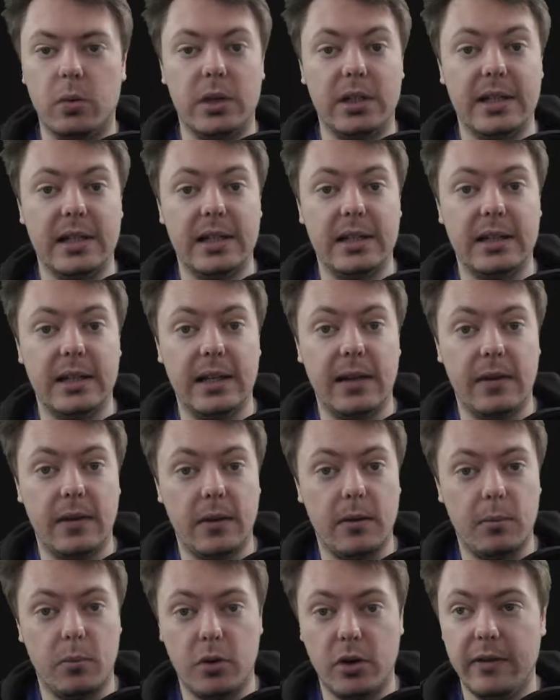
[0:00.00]
we did in
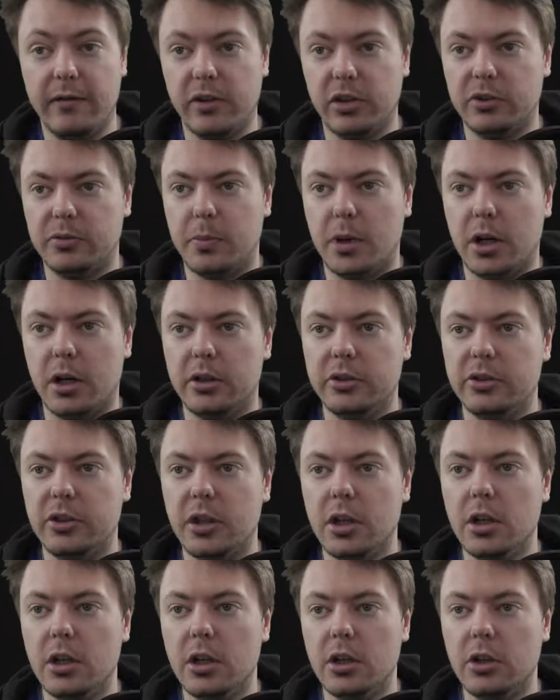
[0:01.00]
the previous part.
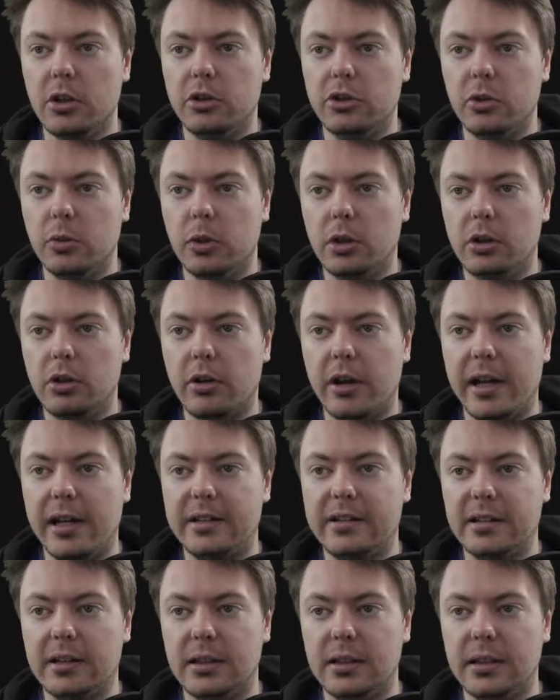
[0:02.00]
So we'll
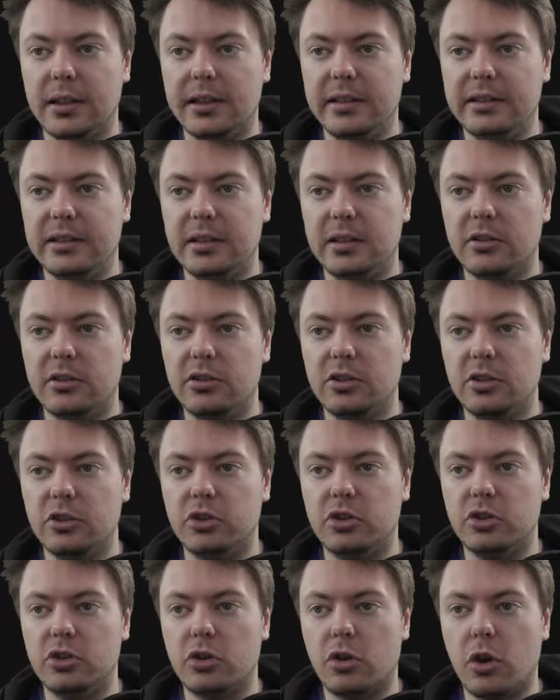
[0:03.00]
create a listen to
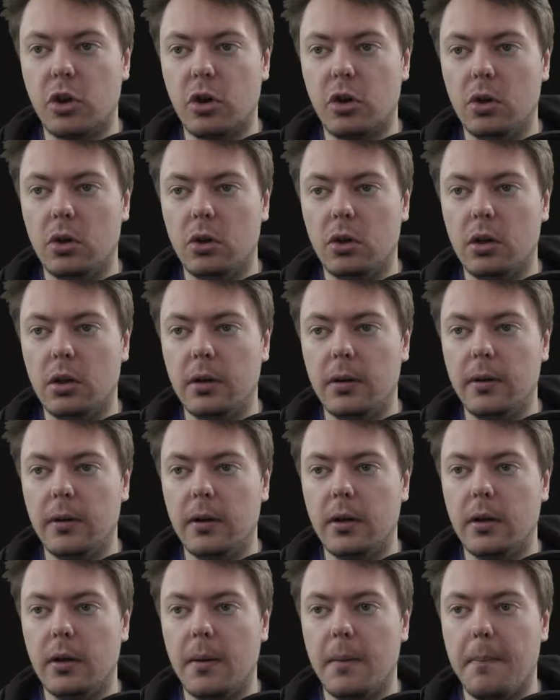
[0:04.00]
scroll
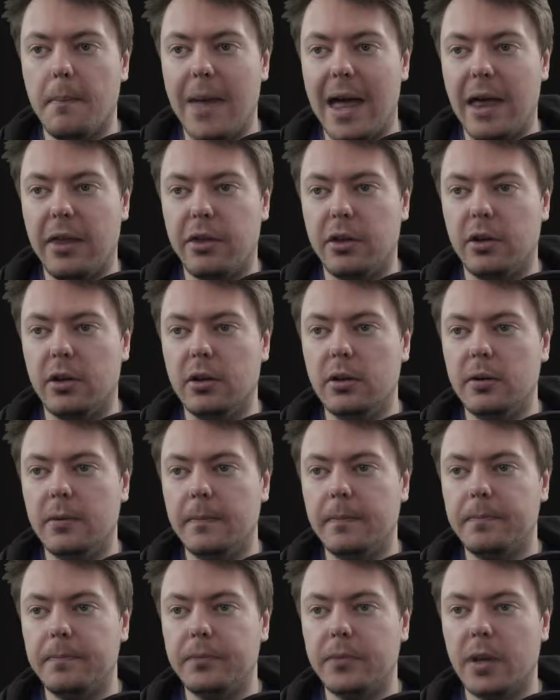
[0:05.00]
method,
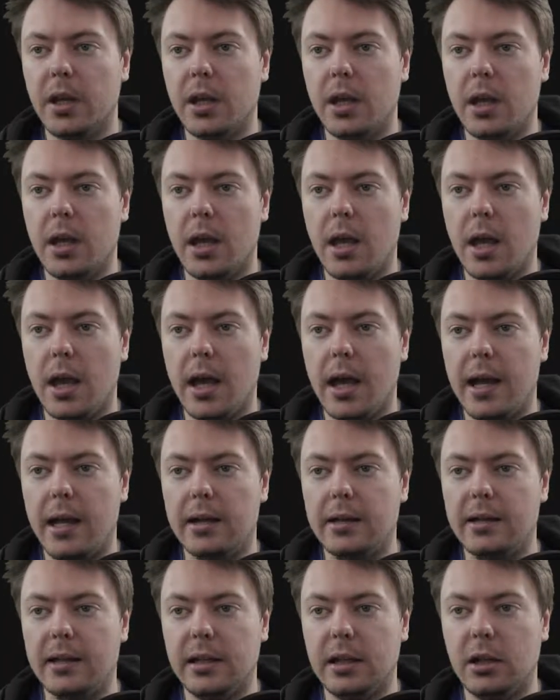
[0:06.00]

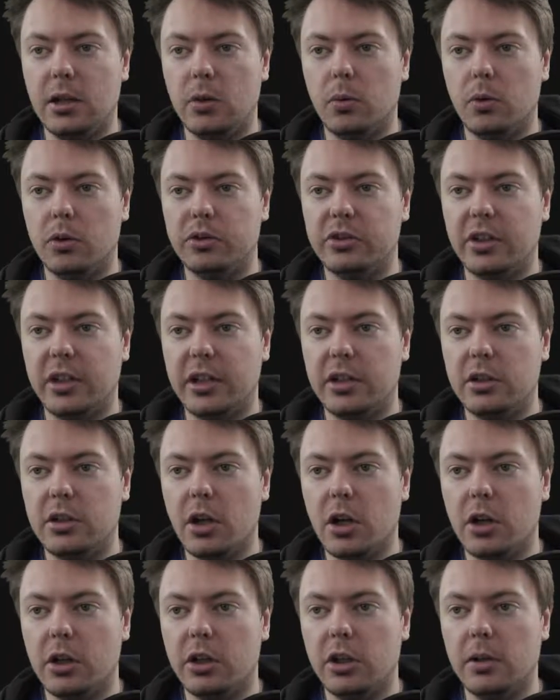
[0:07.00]
and here we'll say
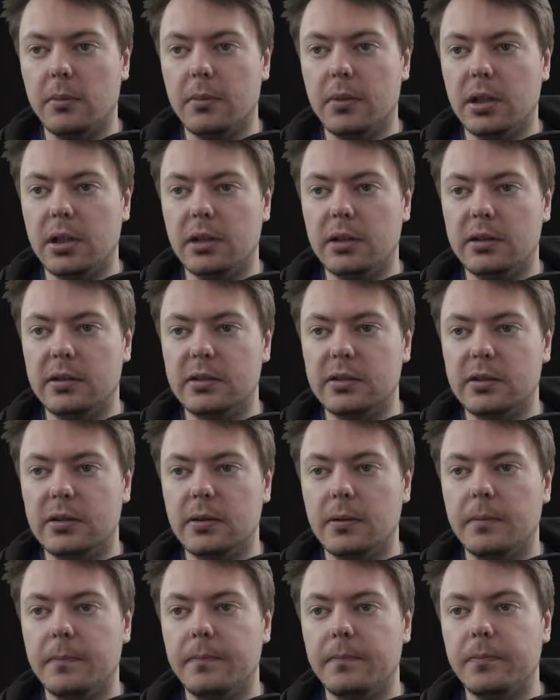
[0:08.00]

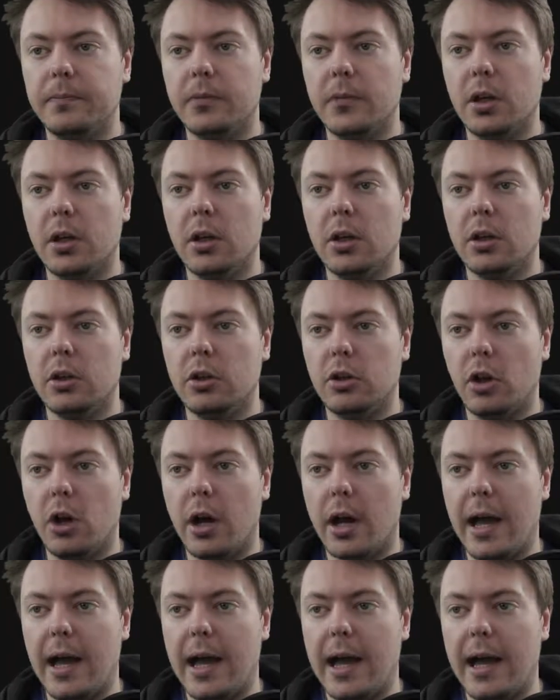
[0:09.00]

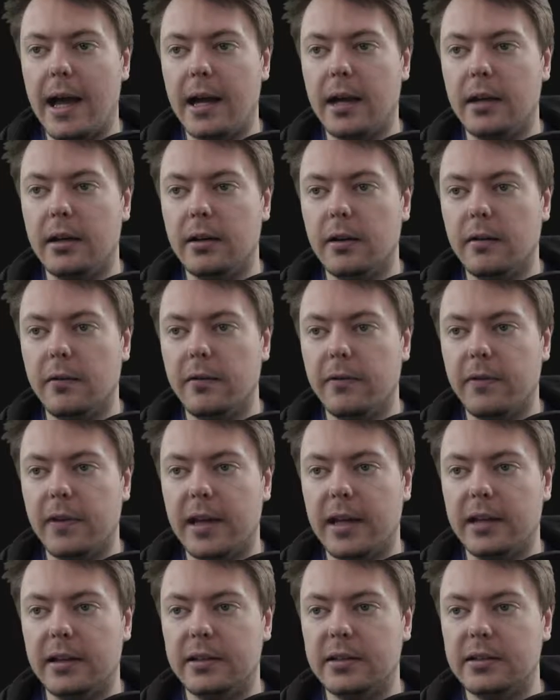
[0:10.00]
document.add
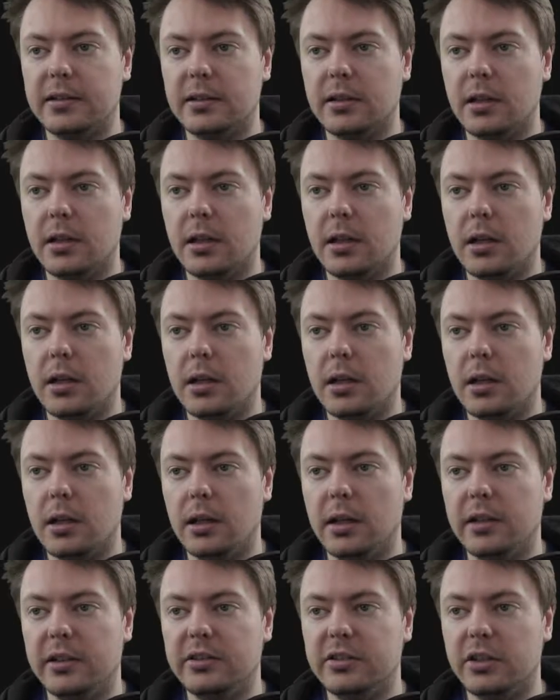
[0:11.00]
event
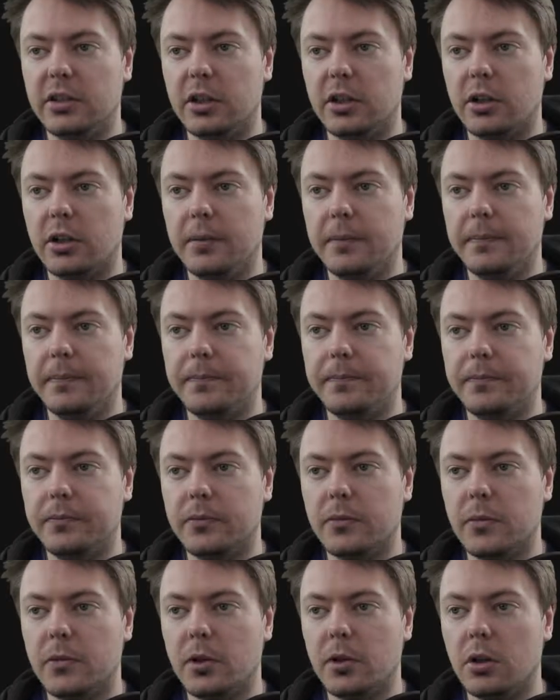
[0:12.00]
listener
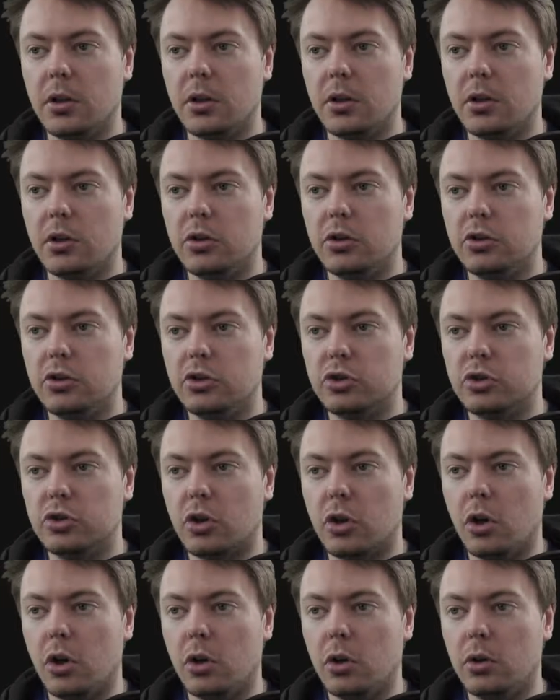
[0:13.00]

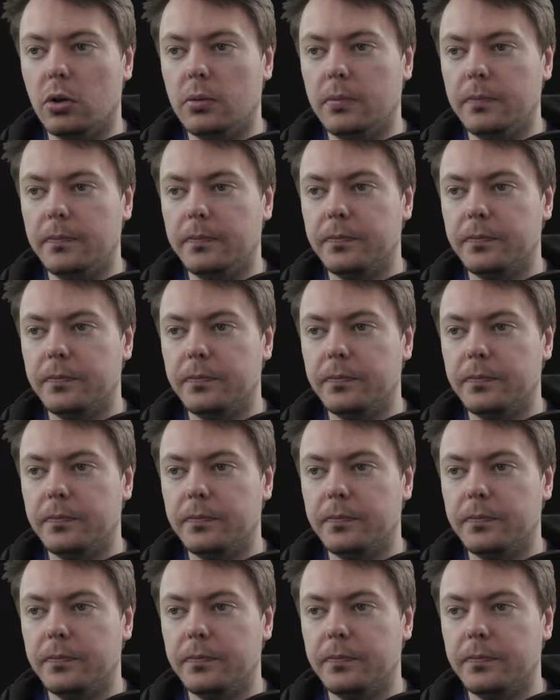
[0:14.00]
scroll,